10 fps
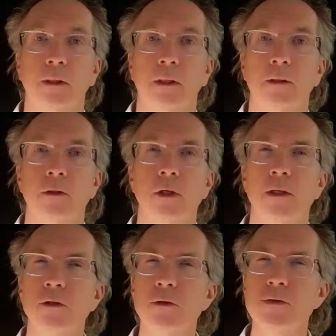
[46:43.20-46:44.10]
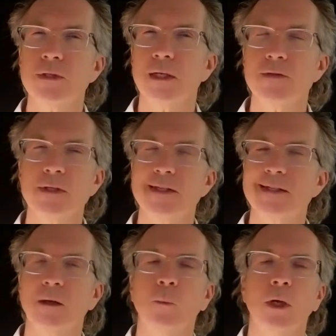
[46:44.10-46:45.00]
And can you sense in
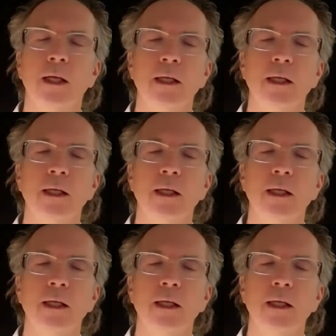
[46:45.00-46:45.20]
some way